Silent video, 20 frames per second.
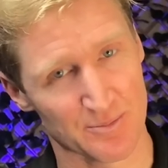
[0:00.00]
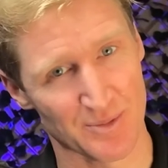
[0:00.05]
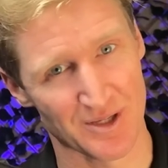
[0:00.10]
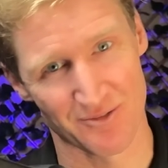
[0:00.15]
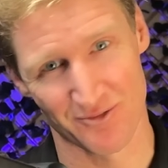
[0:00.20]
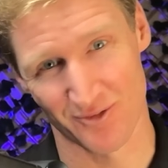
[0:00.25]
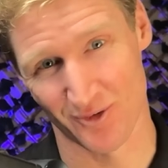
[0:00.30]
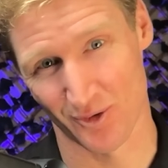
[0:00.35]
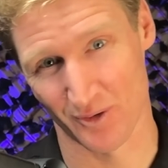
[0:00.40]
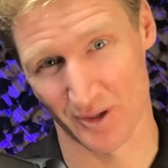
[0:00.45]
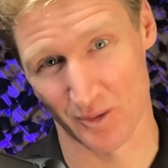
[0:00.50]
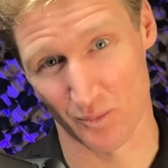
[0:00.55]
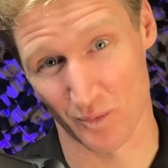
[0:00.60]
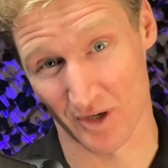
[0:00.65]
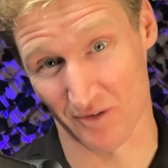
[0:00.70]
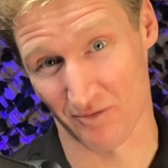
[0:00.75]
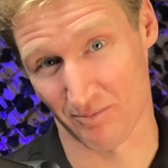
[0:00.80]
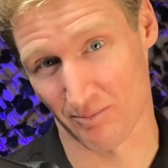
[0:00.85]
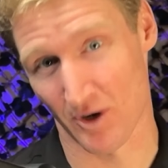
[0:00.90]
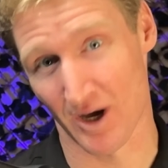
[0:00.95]
been following one
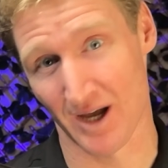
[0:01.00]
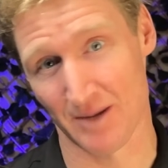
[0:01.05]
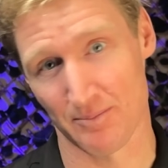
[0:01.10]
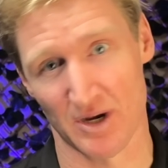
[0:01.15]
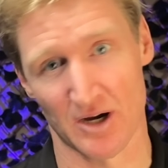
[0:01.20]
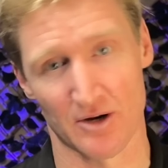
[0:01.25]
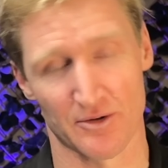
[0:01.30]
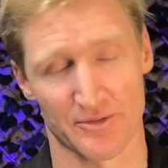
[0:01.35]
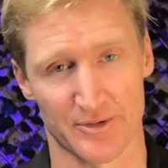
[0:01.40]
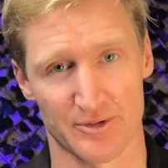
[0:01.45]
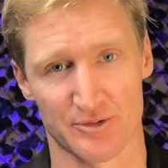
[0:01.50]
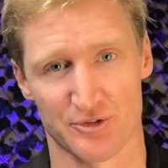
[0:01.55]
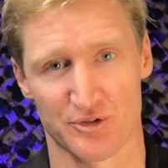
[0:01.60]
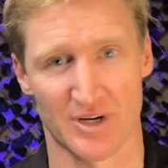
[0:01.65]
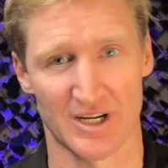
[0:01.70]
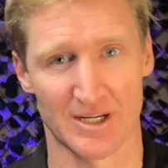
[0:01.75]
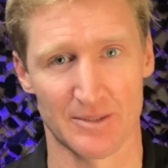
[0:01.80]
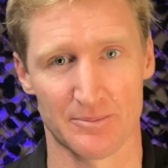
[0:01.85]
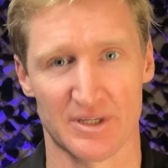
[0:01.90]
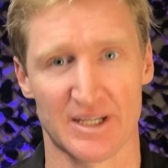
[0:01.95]
of my marathon
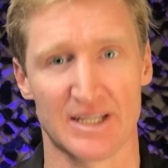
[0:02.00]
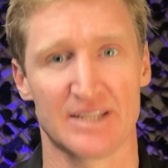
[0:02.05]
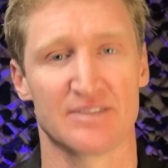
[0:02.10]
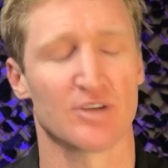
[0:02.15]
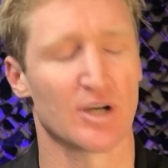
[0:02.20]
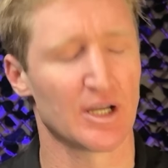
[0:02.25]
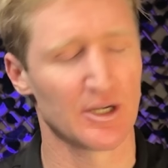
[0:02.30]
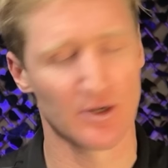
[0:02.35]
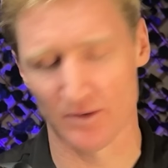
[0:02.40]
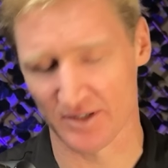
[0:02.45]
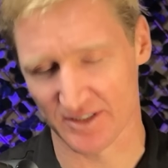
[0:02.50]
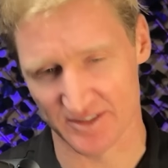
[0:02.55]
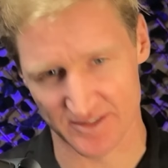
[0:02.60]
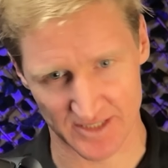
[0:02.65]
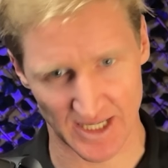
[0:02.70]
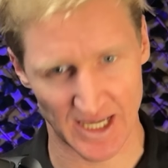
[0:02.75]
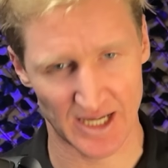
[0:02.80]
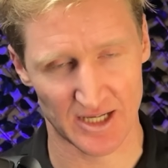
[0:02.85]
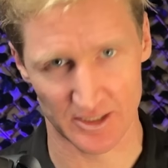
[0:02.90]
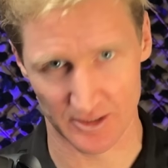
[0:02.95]
training plans, I know
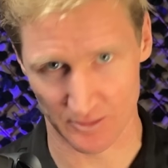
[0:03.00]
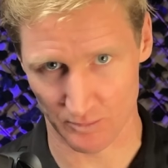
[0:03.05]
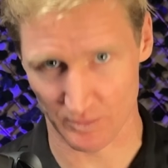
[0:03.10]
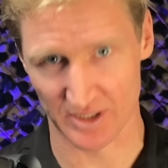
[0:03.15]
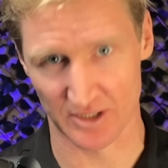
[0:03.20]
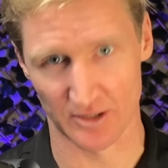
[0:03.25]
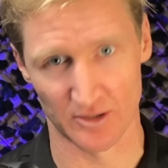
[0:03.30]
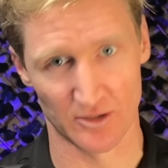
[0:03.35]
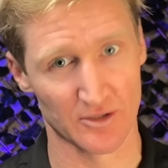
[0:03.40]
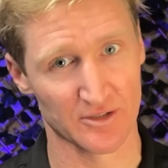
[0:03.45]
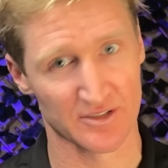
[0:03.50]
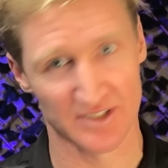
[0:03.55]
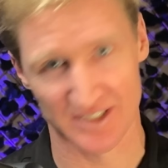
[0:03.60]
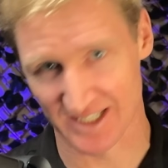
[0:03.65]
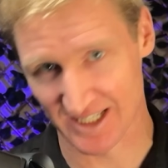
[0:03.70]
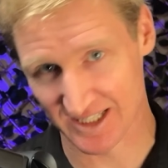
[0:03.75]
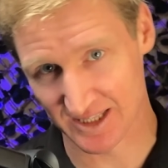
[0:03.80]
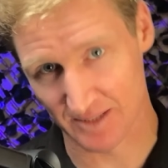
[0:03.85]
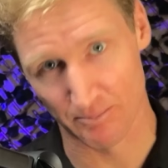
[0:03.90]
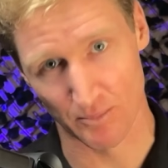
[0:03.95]
exactly where to look to
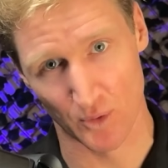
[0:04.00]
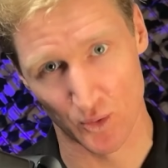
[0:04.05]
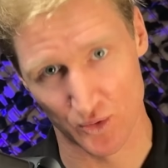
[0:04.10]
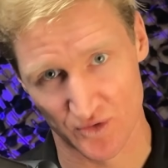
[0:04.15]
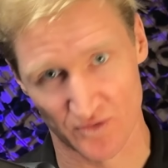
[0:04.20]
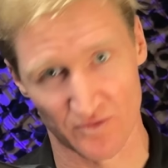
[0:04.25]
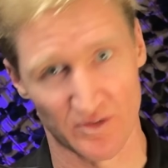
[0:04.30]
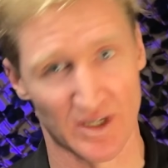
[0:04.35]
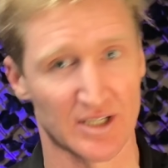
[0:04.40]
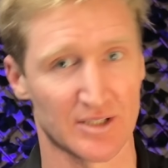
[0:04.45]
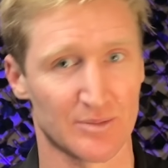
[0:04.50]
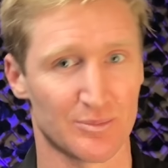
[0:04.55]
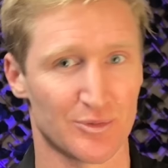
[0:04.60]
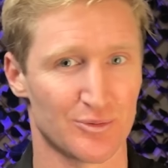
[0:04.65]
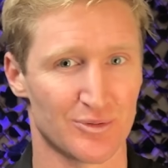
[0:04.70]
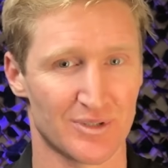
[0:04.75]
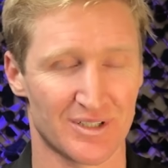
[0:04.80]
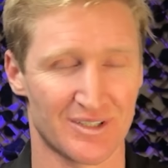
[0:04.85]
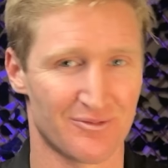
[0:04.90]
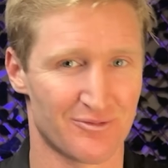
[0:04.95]
get the most
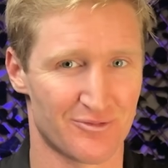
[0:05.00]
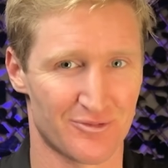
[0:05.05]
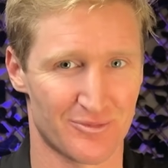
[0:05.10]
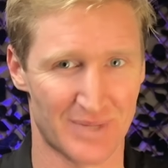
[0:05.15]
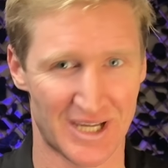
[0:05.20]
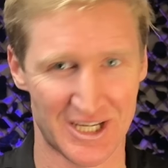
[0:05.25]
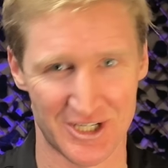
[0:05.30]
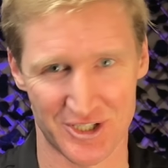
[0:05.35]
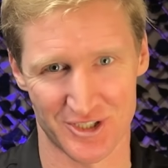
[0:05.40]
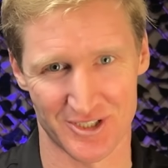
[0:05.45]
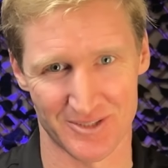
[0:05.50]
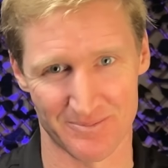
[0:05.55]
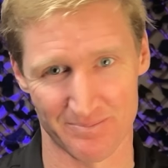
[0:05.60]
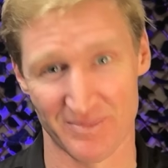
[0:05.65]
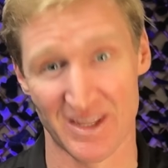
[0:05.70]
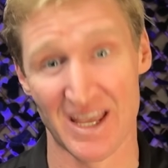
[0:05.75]
valuable information.